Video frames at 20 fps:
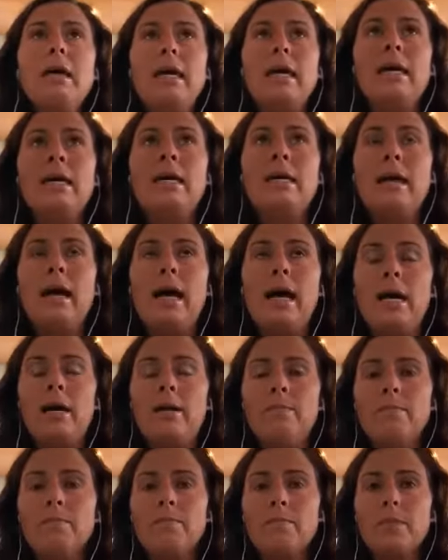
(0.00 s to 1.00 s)
In
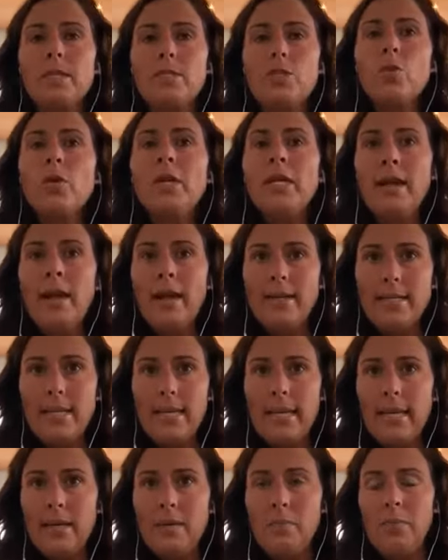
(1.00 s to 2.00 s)

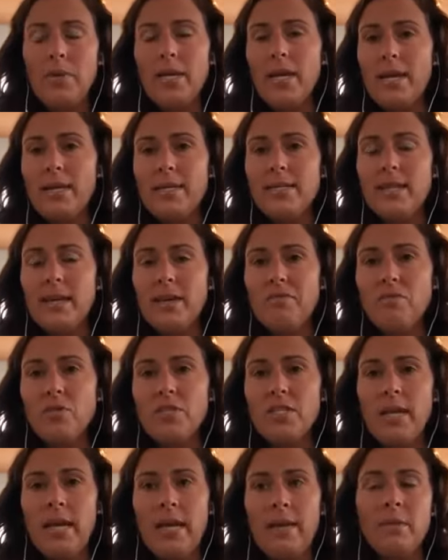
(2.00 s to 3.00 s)
2019, BASF
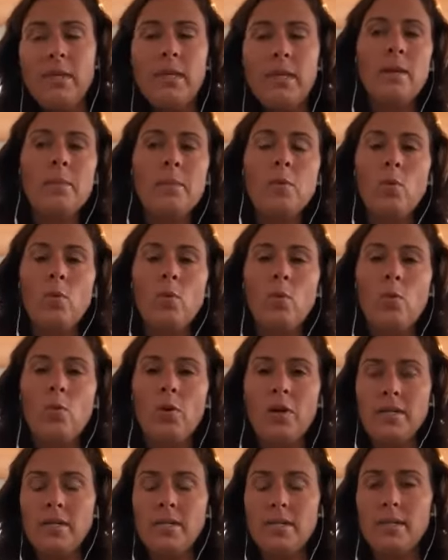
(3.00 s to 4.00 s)
was named the
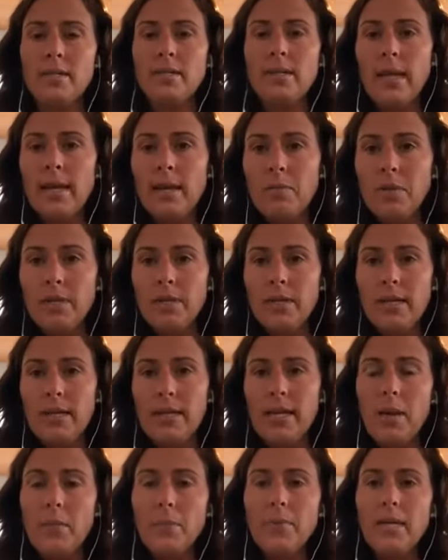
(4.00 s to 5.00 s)
#1
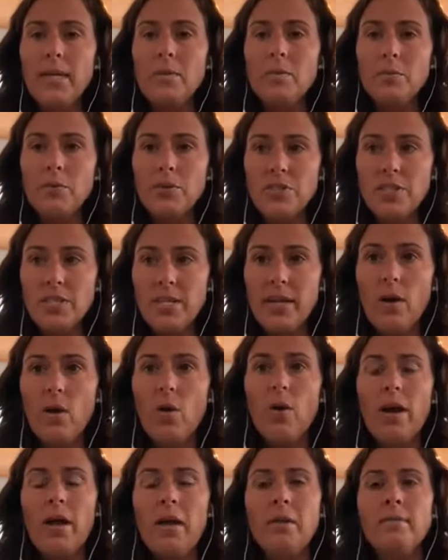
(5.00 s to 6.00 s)
sustainability company in
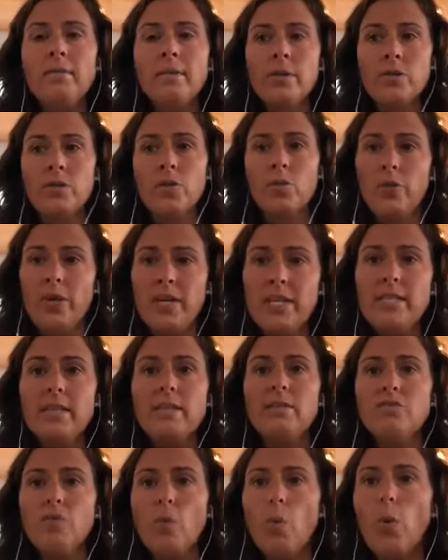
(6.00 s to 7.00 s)
Brazil, and there's a
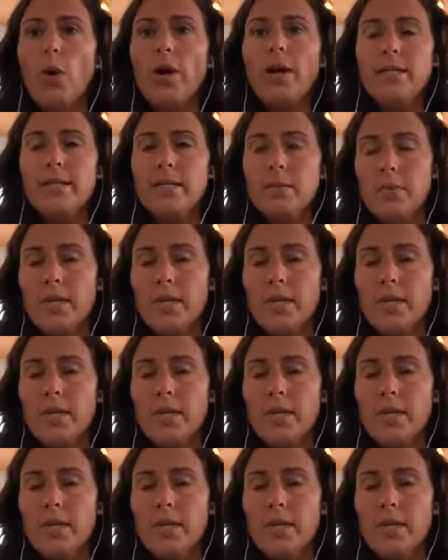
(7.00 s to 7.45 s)
reason for it.